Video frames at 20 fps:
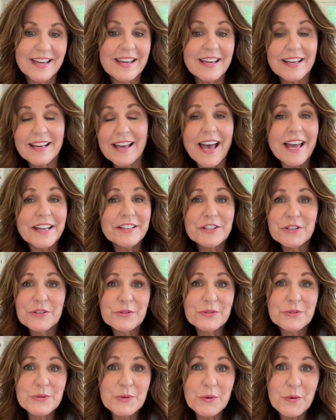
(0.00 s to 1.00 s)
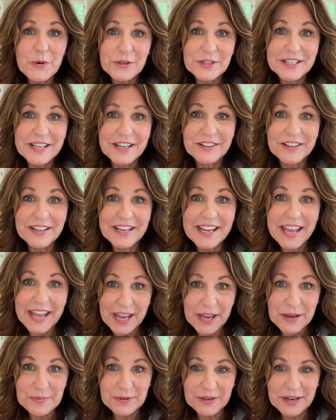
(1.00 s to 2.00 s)
God used ordinary
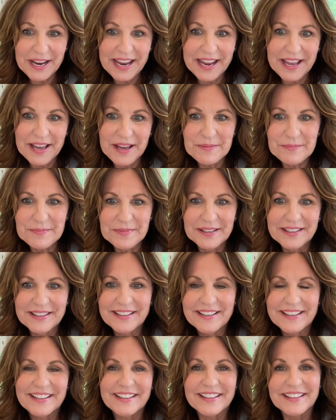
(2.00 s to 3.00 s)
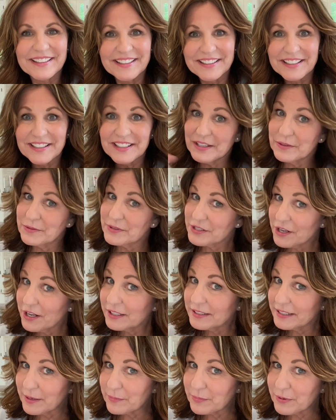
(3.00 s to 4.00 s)
Abraham. He was
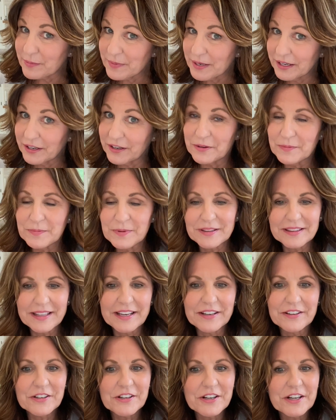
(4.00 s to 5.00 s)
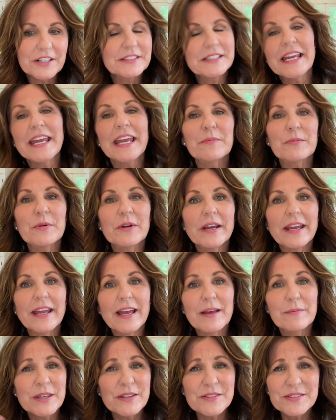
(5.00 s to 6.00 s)
called Abram here, but later called
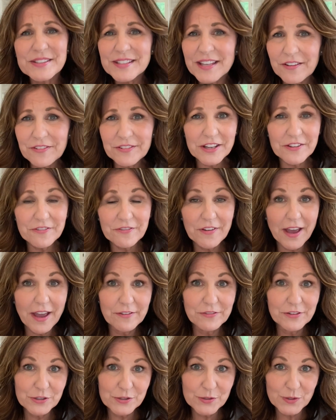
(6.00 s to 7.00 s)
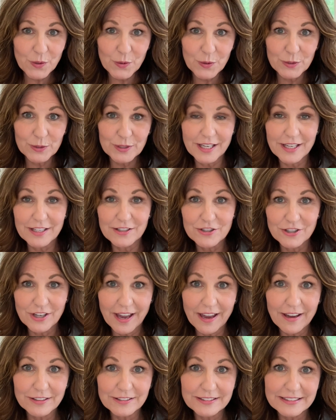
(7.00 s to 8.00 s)
Abraham. He's 75 years old and
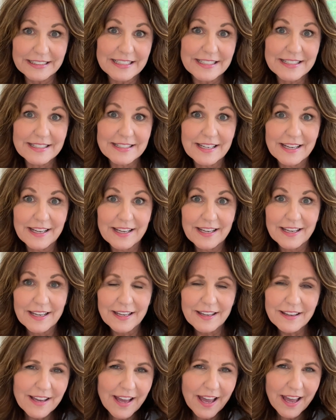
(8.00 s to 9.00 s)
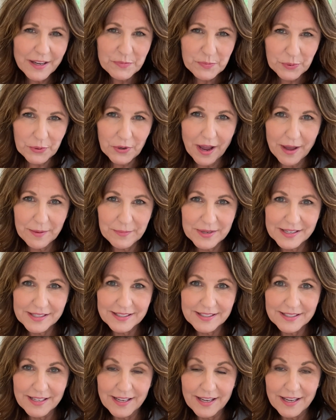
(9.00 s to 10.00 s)
childless. And God
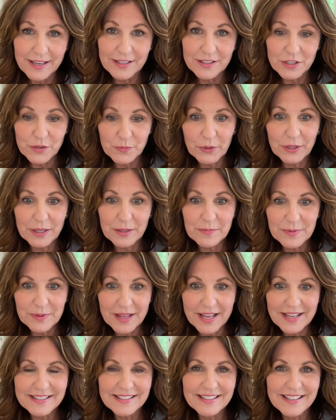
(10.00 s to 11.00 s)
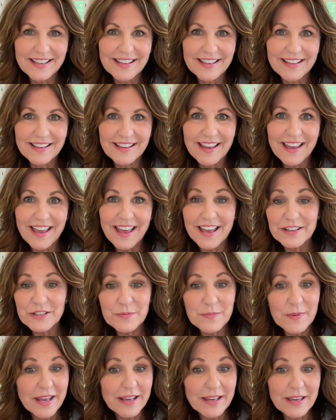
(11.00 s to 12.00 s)
promised to bring blessing and to
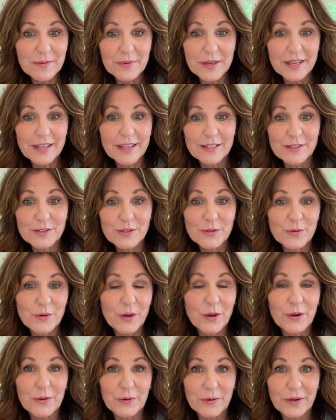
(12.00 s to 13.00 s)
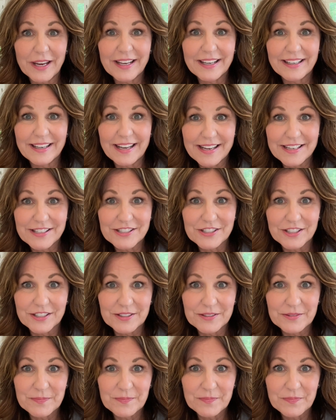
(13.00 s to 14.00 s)
make him into a great
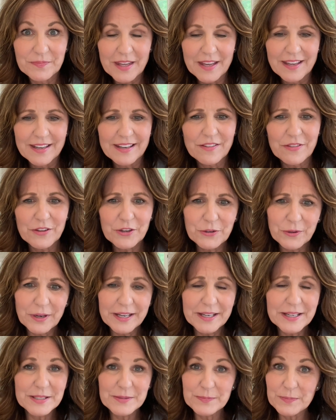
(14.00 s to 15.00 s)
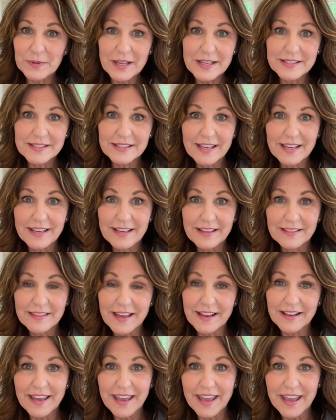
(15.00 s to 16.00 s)
nation. Now, the greatest blessing
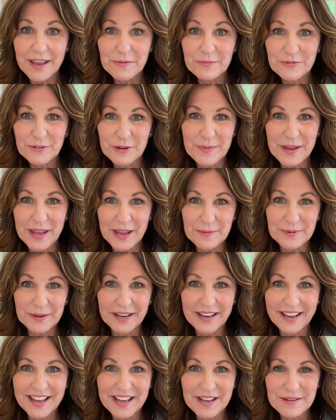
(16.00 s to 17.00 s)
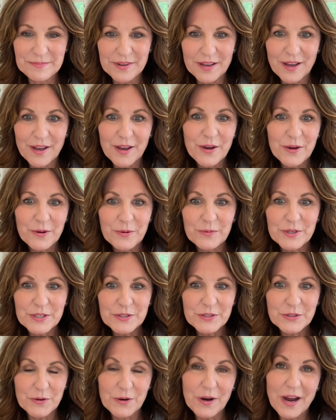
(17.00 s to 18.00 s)
that came from Abraham
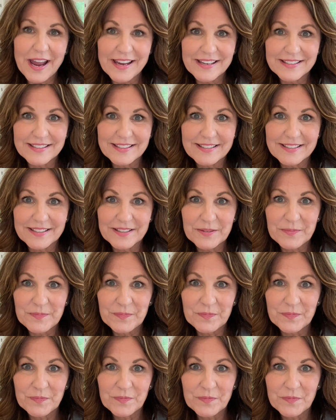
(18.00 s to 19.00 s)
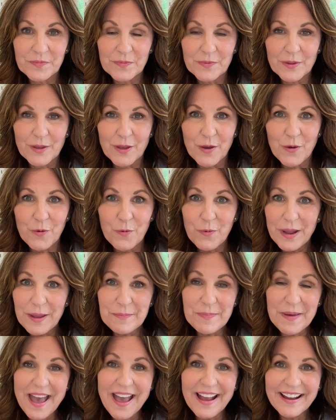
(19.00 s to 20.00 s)
was Christ. Way
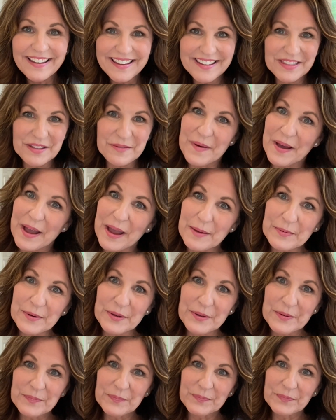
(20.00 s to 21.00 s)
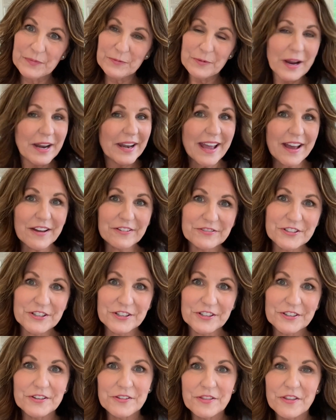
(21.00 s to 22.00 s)
back in the Bible, right
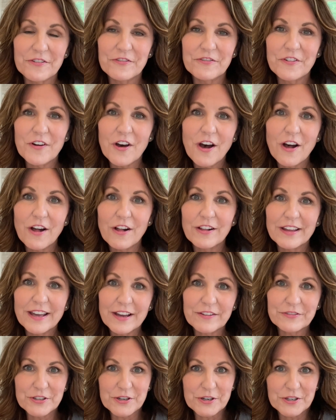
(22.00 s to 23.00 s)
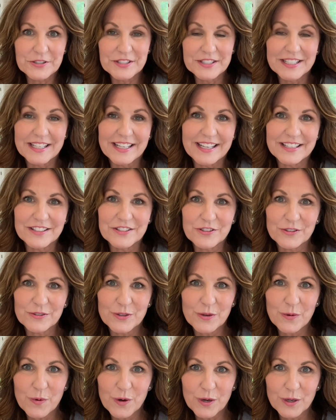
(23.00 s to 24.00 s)
after the fall, after sin entered
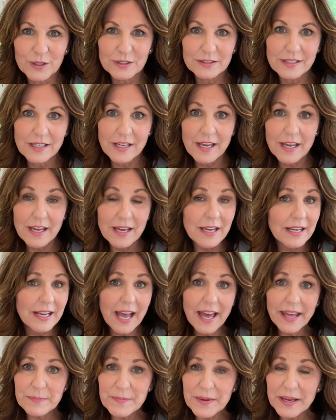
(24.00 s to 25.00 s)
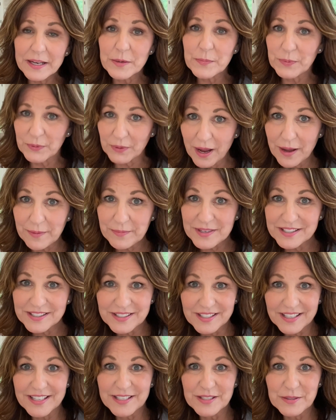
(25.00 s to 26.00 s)
the world, God made a promise
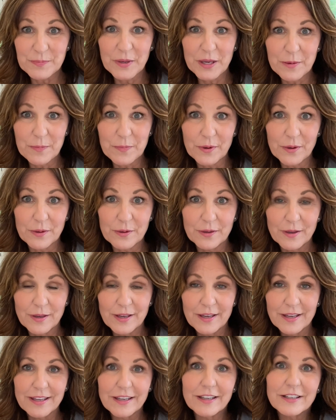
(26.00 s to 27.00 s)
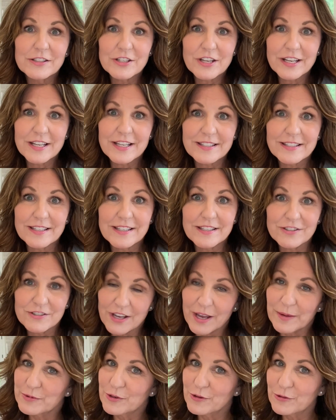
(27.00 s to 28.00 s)
to his people in Genesis
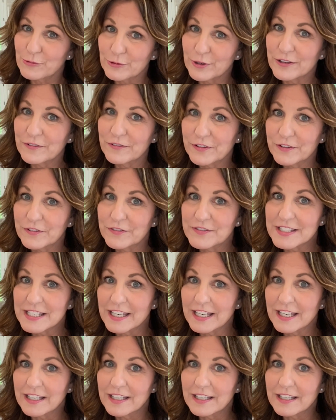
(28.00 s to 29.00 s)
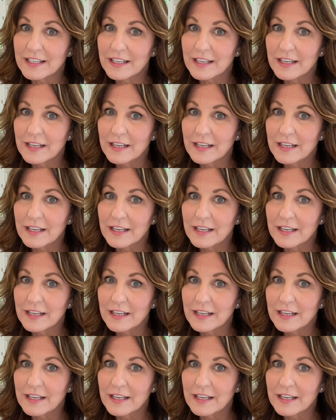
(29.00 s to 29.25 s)
chapter 3:15.